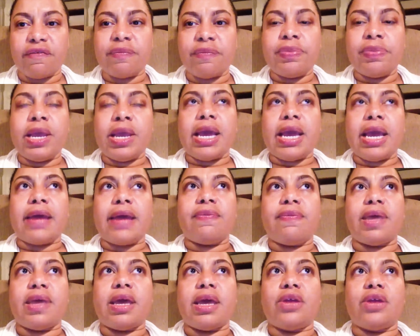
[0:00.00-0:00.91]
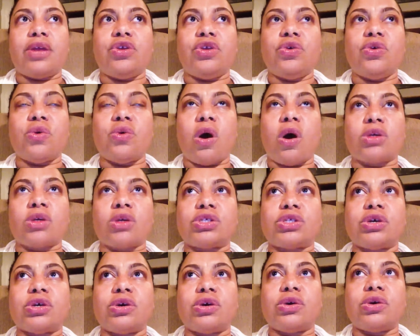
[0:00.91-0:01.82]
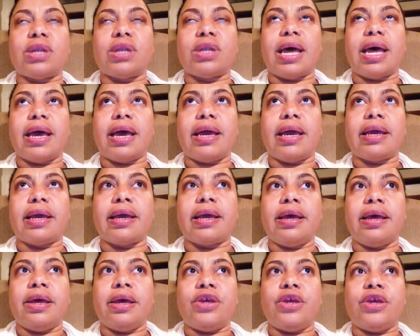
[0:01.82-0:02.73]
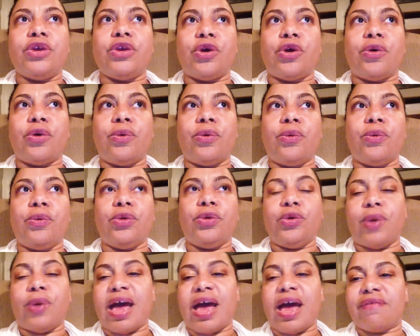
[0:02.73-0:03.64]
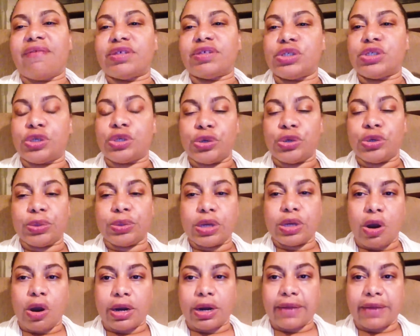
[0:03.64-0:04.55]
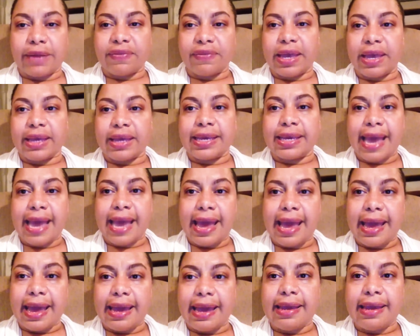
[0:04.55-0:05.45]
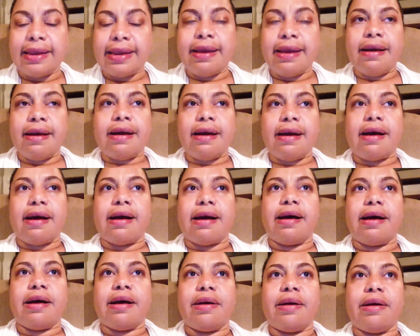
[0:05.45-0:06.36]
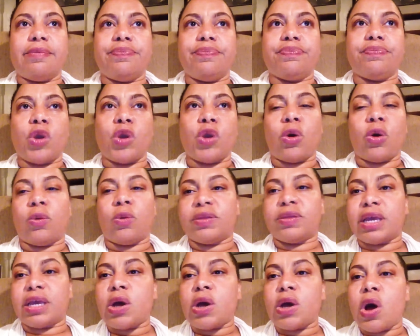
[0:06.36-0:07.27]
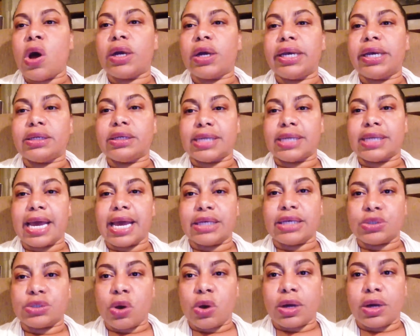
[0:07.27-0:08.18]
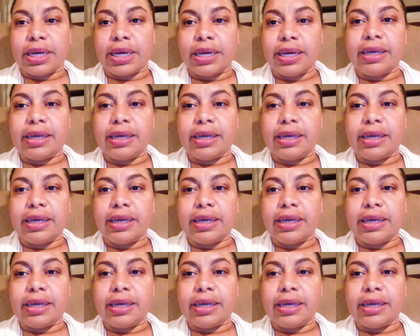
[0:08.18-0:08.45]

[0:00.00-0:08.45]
And then you also, like, you have a security guard at that gate, or what they call here is an escortee.